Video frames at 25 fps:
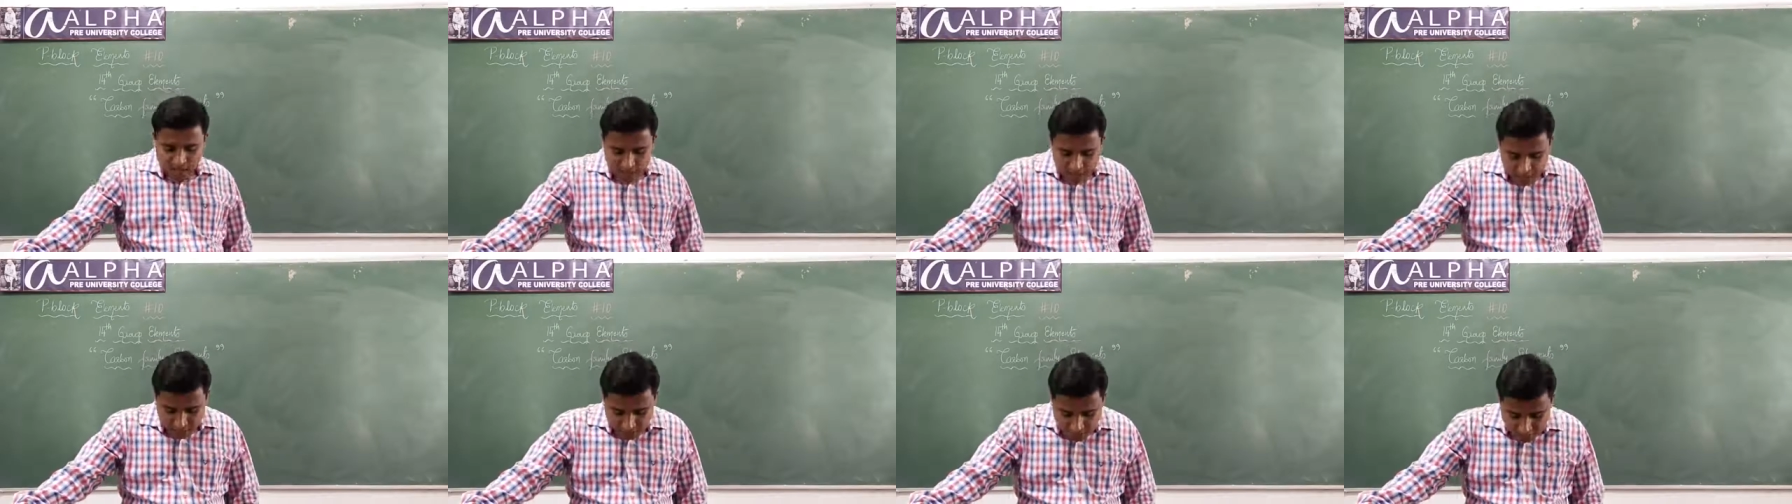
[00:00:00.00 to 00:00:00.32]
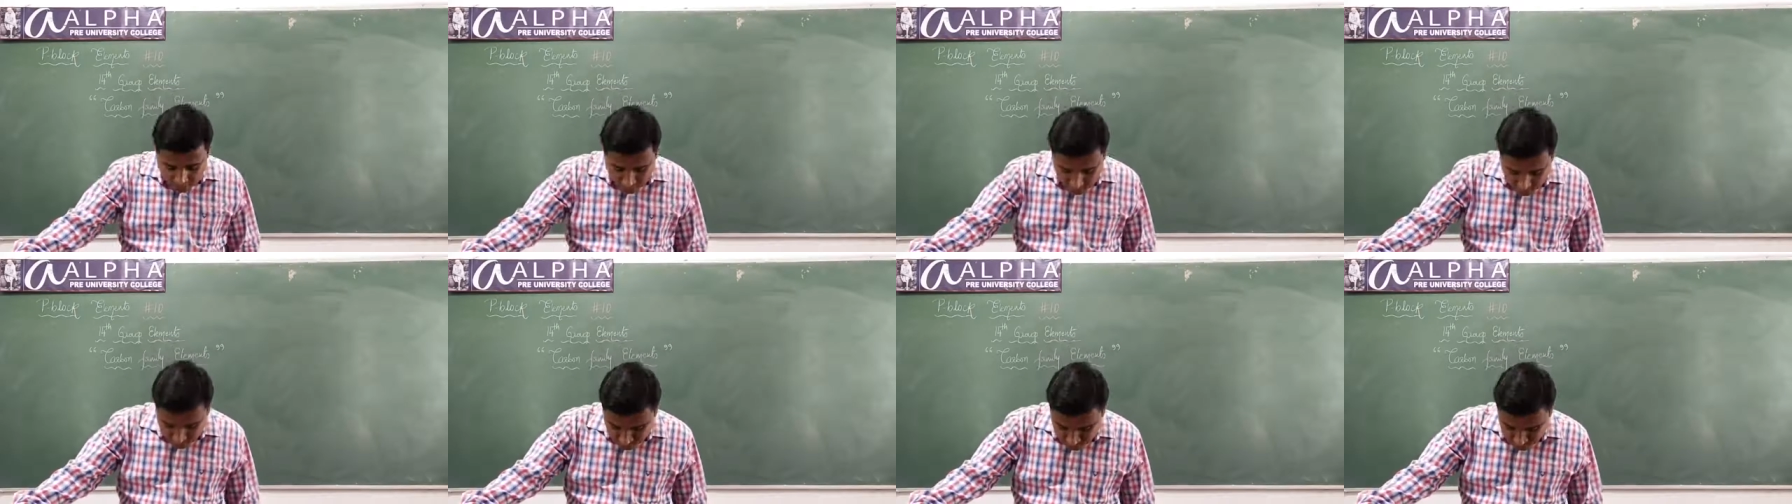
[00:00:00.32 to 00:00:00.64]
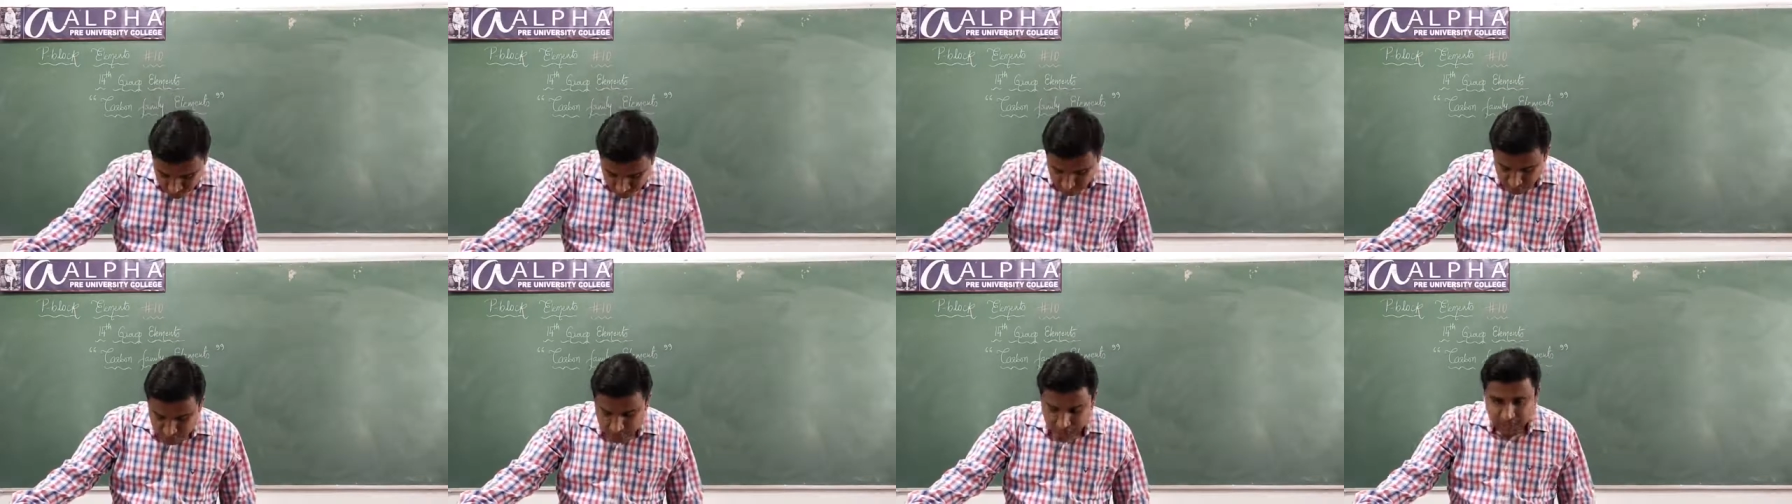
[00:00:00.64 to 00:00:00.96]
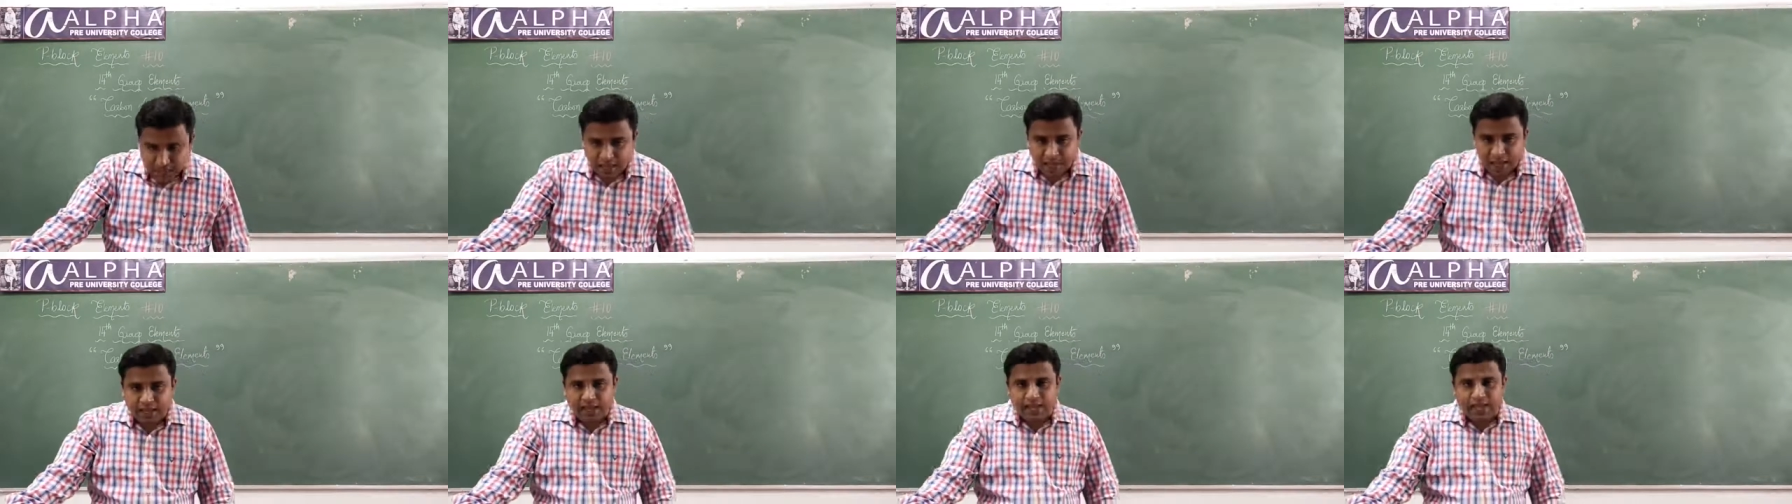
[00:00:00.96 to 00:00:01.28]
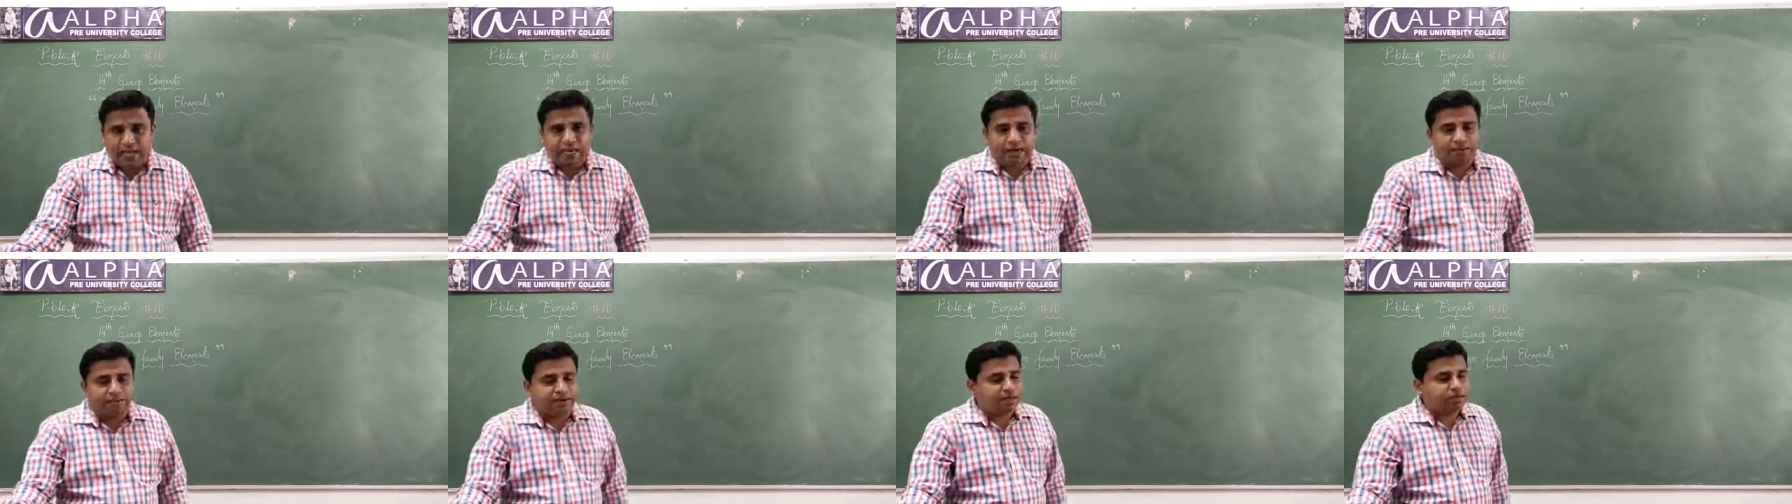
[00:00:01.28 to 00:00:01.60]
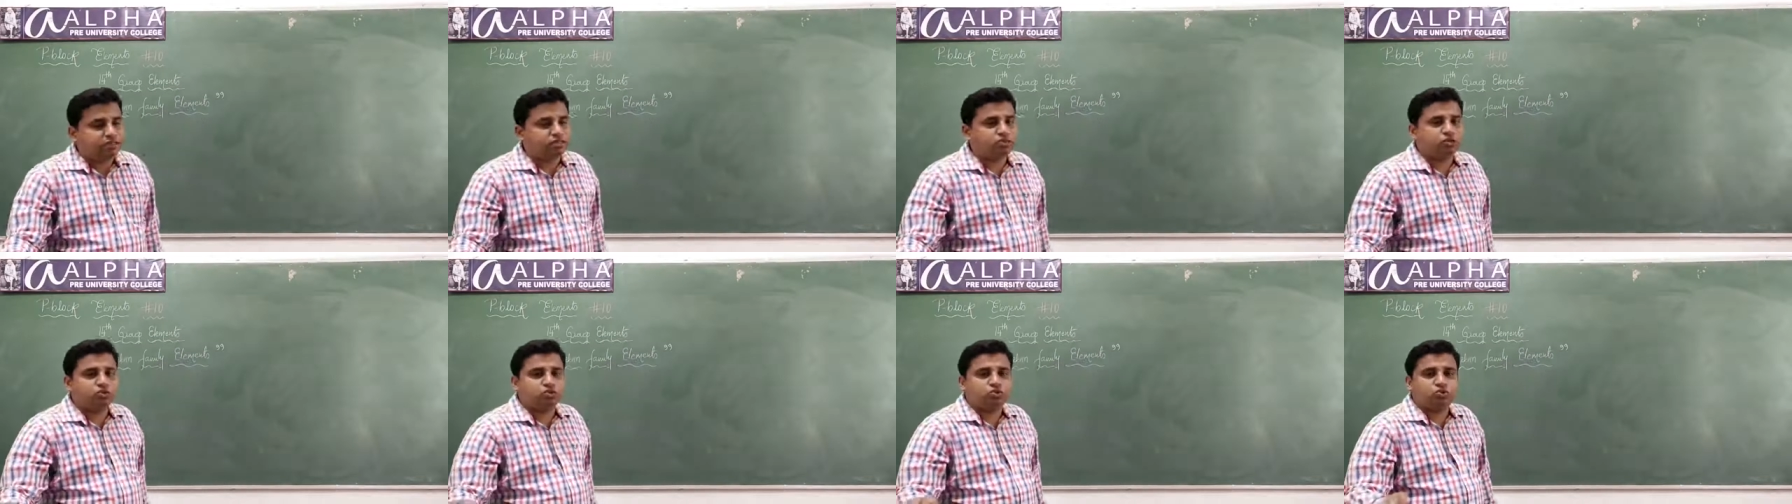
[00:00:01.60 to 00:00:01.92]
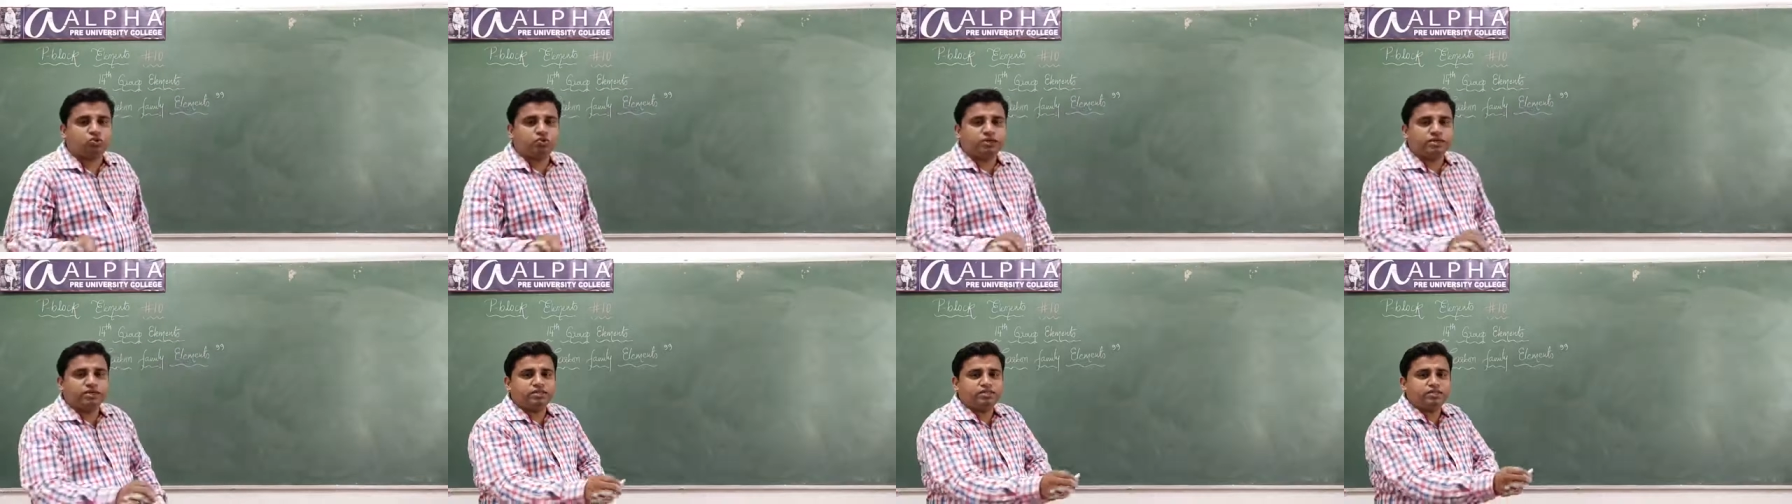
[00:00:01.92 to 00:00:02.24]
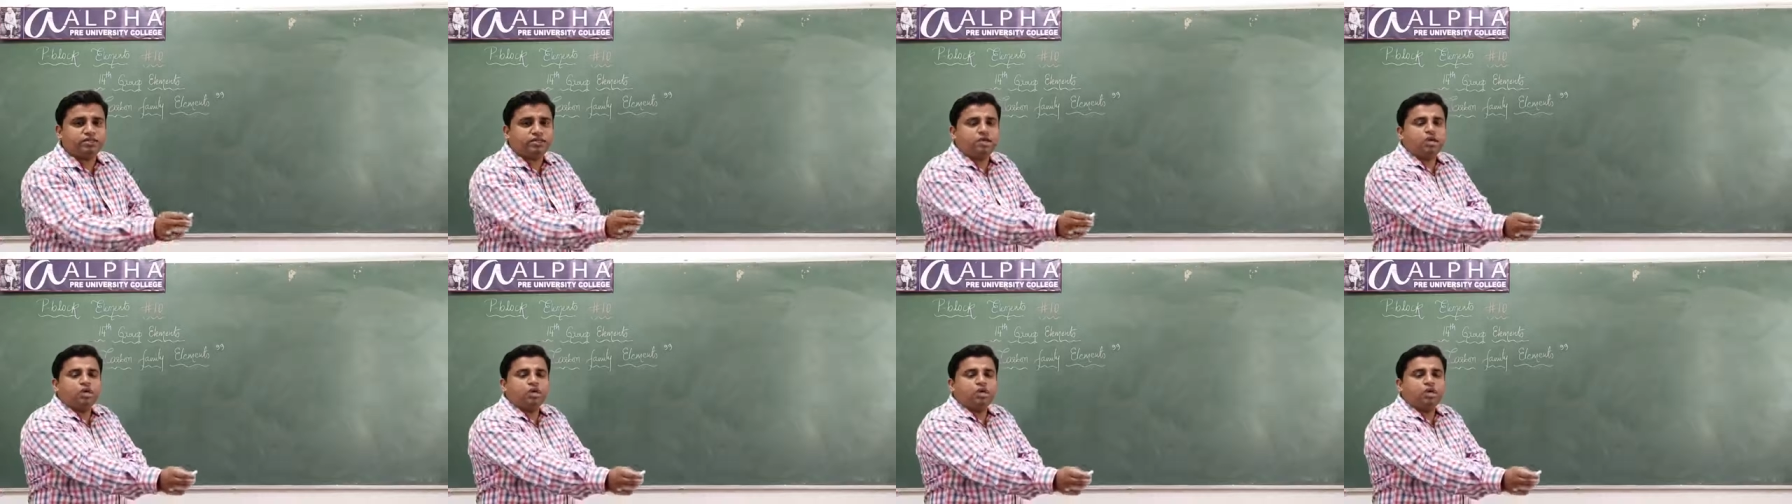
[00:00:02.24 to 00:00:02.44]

Carbon family elements. So students,